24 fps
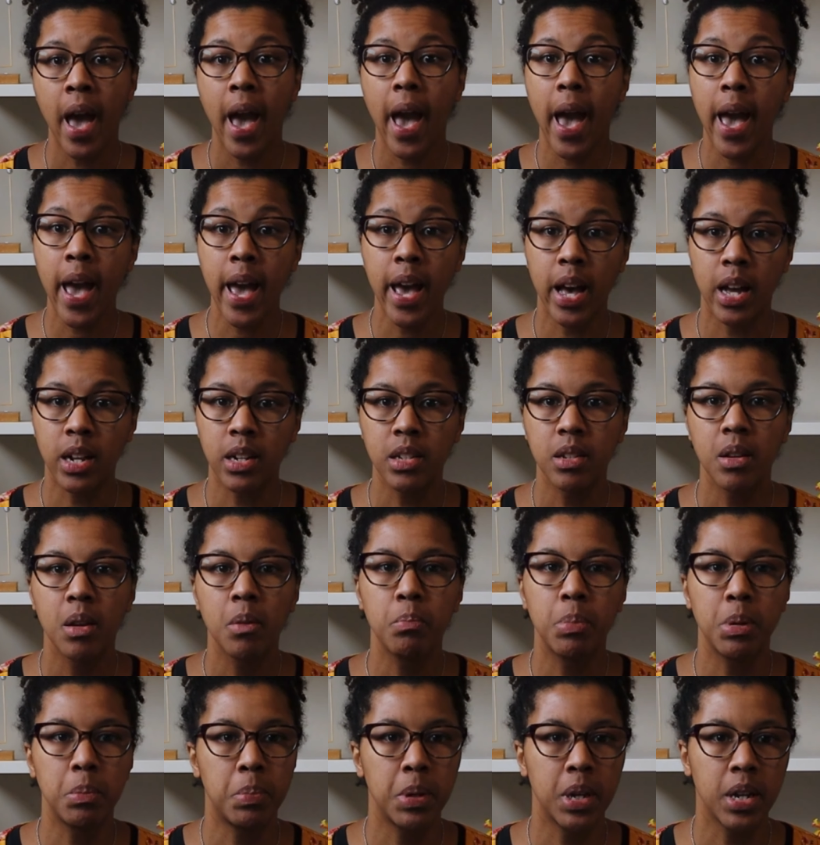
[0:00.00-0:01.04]
and
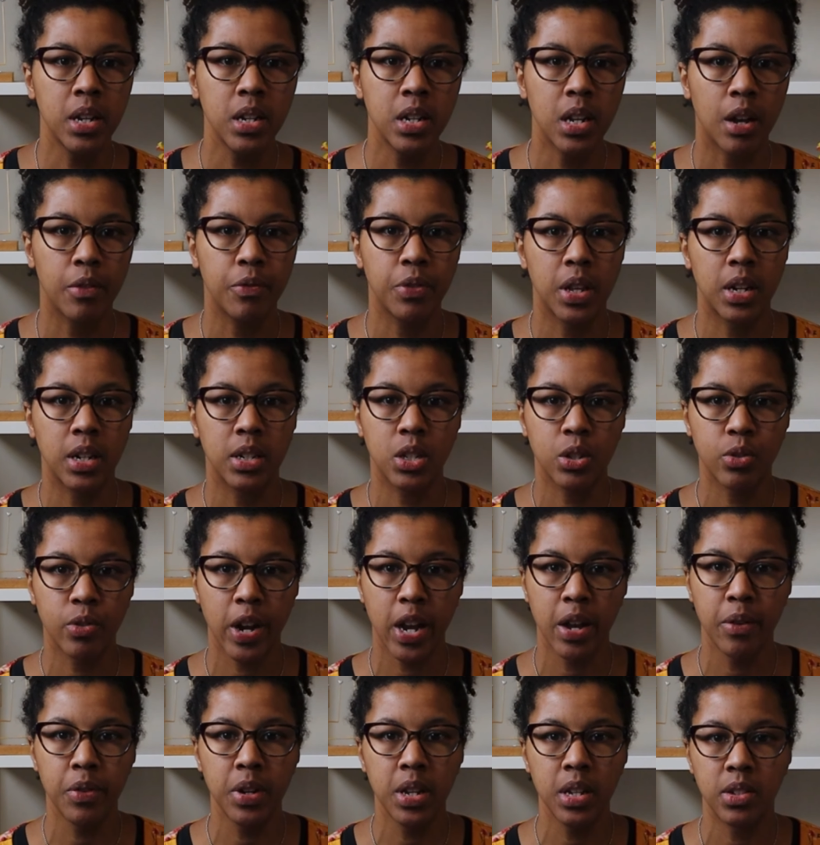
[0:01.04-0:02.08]
be big enough that its
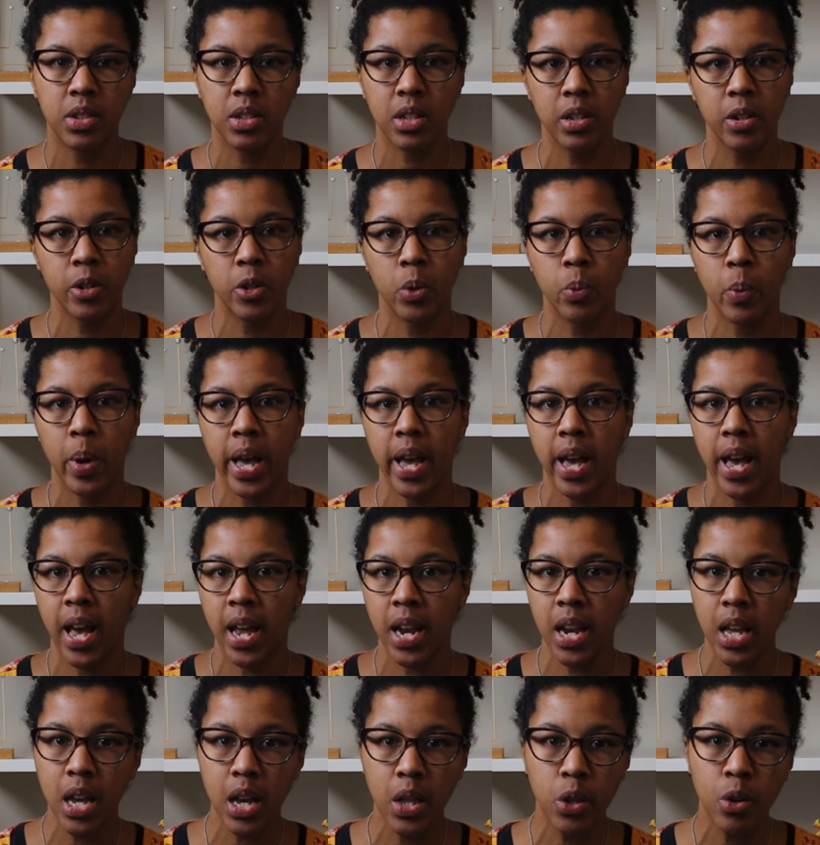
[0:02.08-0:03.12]
gravity has cleared away
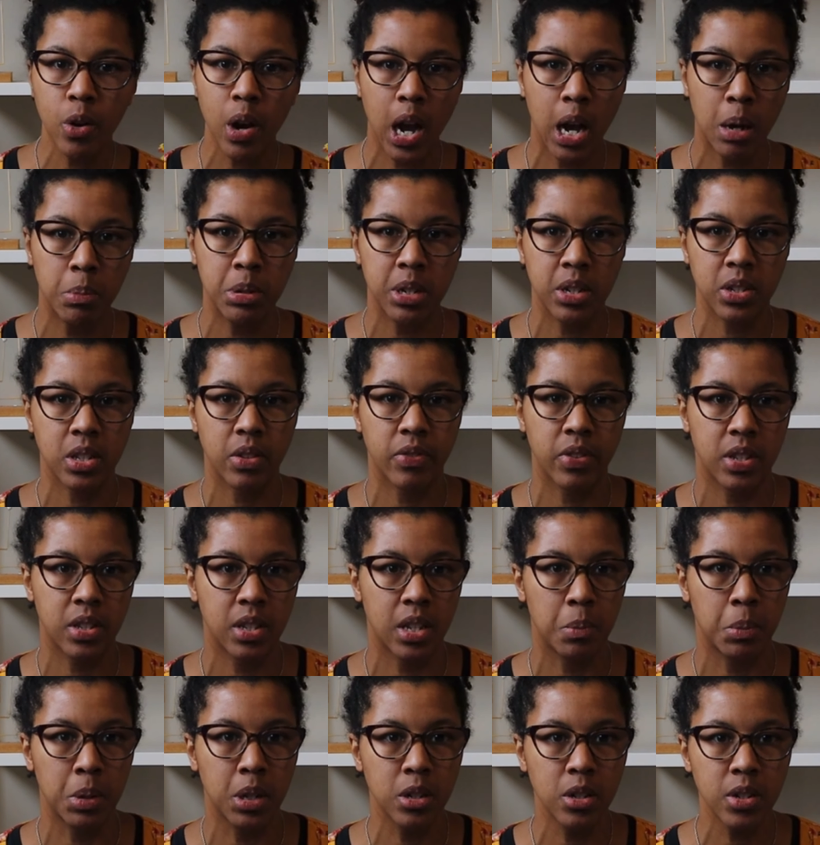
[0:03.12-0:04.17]
any other objects of a
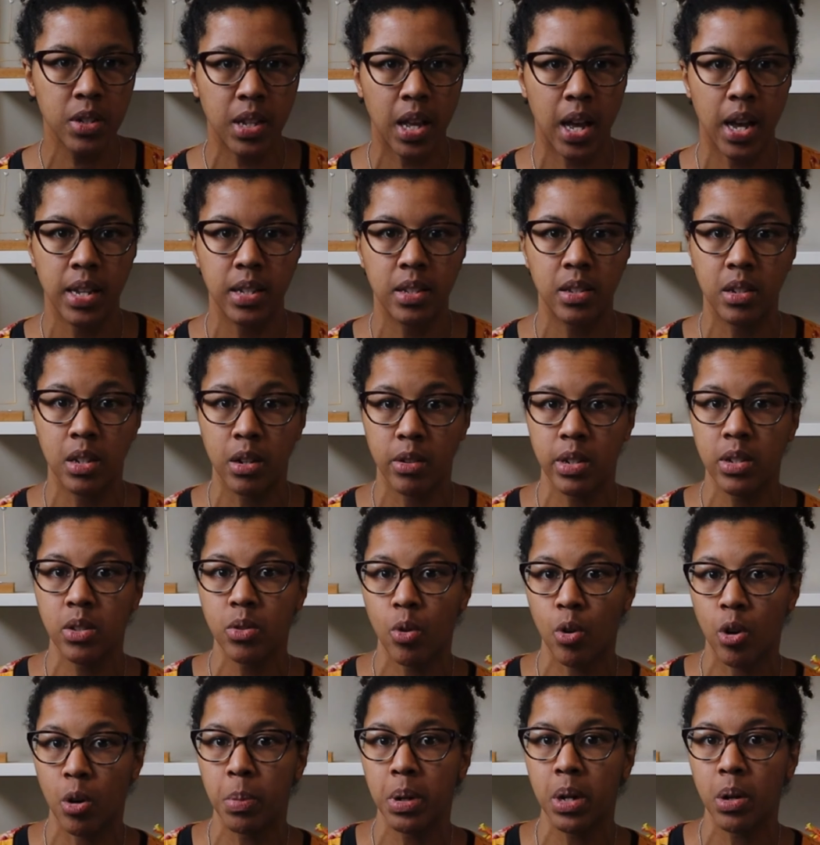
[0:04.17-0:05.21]
similar size near its
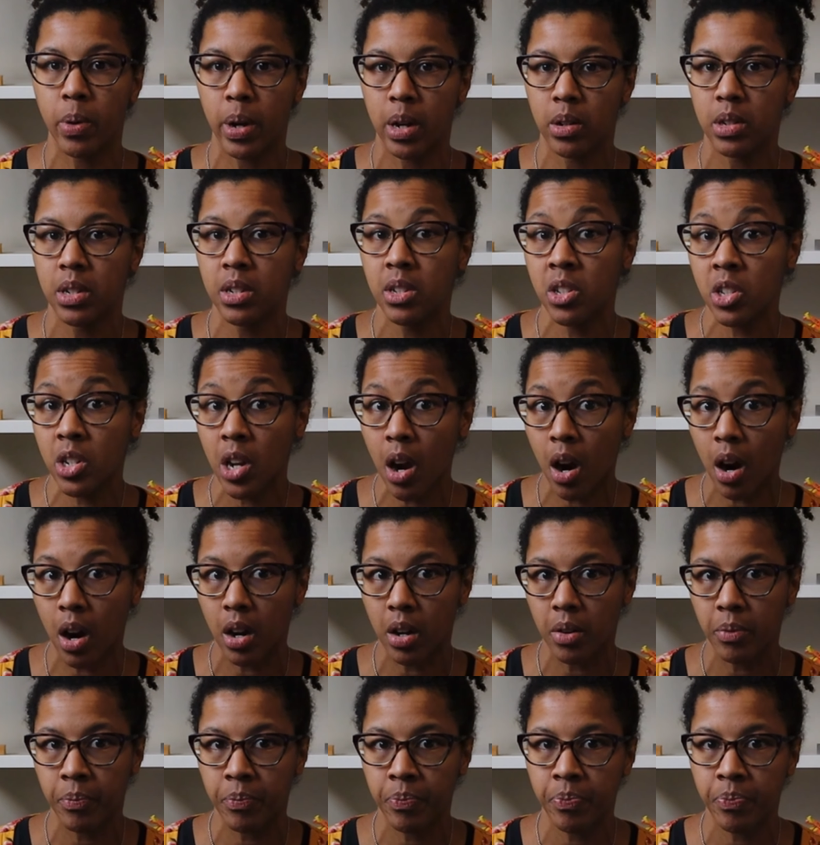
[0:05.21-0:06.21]
orbit around its star.